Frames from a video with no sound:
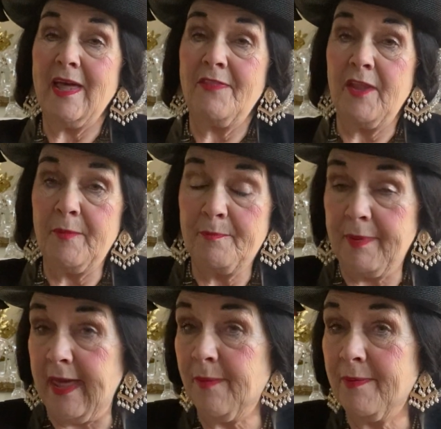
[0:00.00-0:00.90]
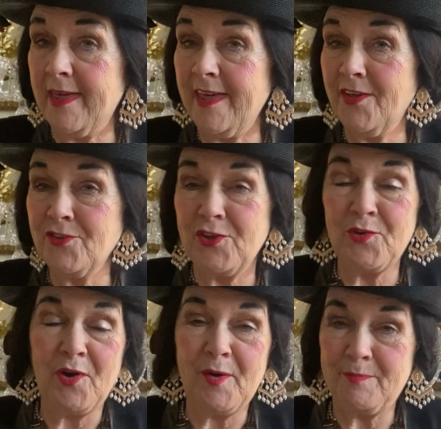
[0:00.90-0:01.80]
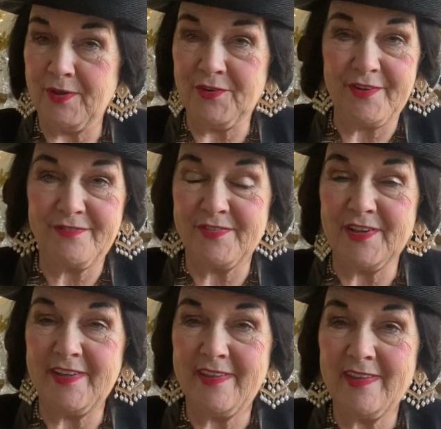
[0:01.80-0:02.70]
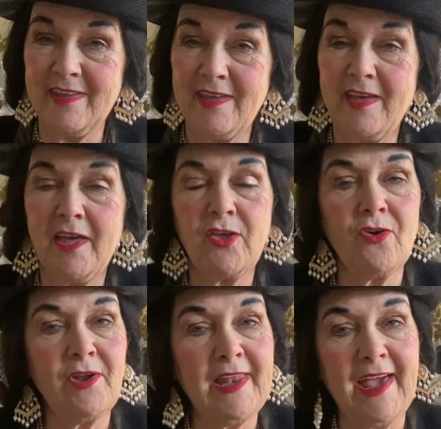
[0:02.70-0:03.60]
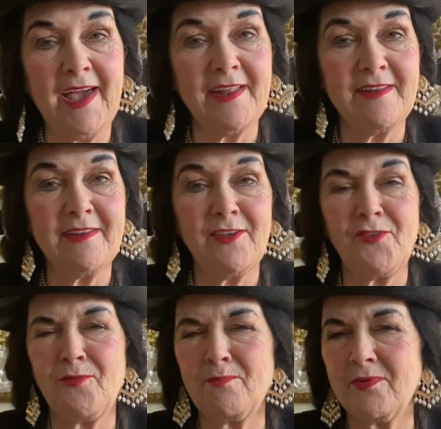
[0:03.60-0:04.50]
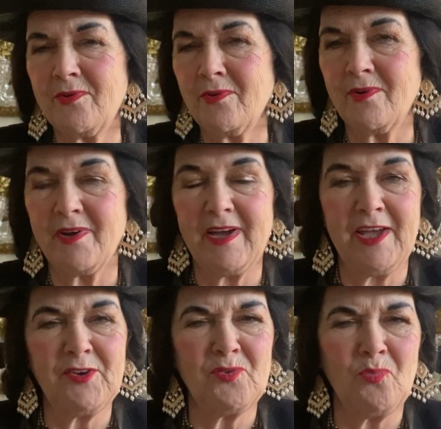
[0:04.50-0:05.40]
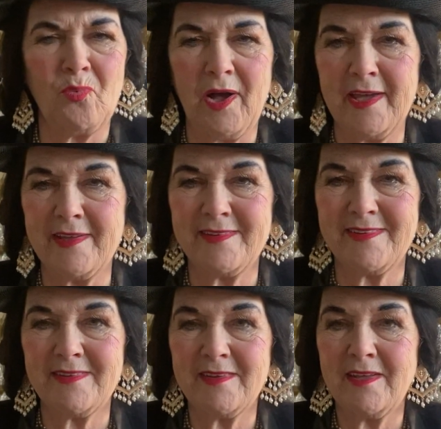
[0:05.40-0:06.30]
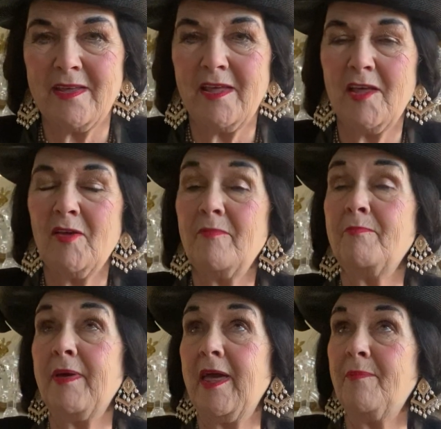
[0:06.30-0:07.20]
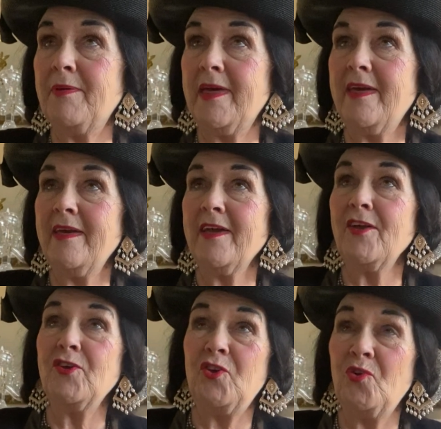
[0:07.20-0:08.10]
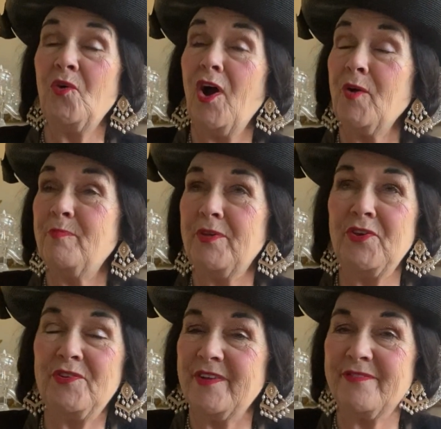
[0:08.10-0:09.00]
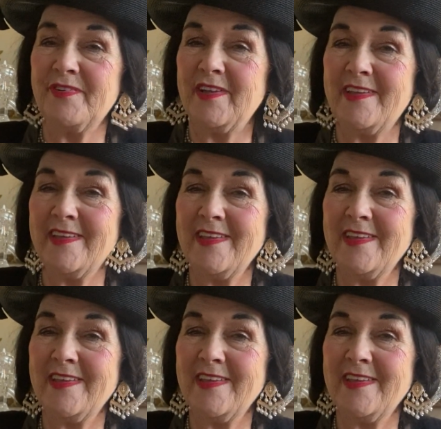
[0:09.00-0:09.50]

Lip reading: And then, baby, you are beautiful. Your land is pure and white. Baby, you are beautiful.